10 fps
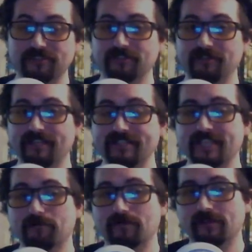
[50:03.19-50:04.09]
Go ahead, take
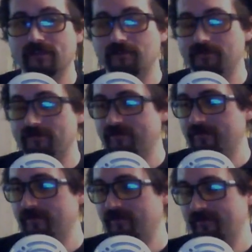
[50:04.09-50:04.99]
one of those.
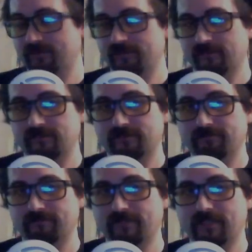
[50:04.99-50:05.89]

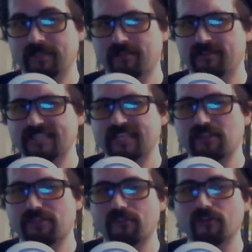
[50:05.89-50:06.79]
It'll only take you
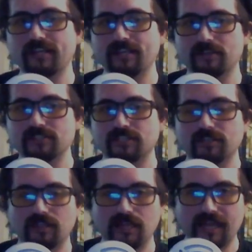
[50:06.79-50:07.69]
30 years of your
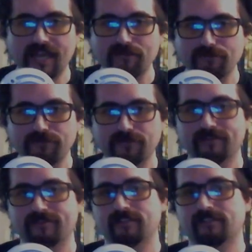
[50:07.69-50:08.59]
life
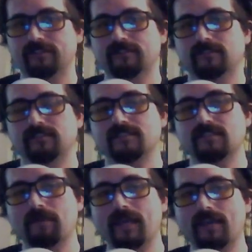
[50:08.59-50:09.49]
to
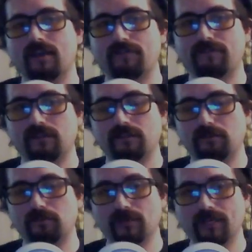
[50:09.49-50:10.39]
pay off a little
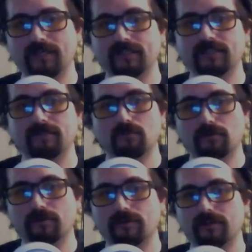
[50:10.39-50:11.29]
brick and
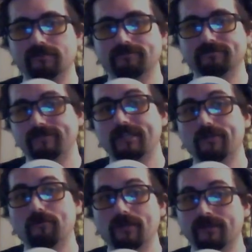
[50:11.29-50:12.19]
mortar. And you know
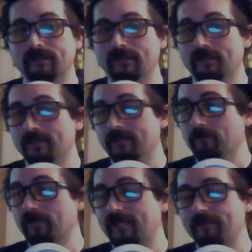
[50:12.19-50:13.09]
what
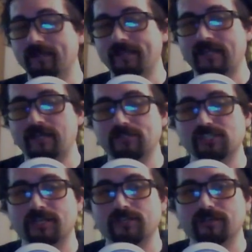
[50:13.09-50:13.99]
anybody in Amish
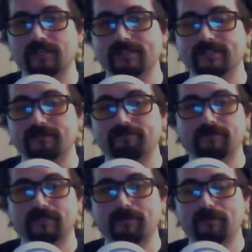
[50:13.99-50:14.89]
country gets a
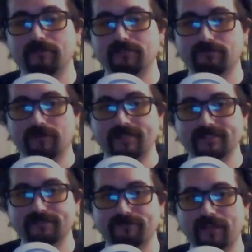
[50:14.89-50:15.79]
couple of his friends,
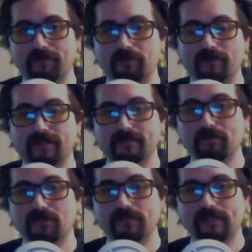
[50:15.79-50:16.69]
his family around to
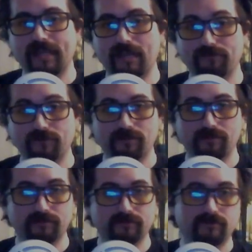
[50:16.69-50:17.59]
build in an afternoon.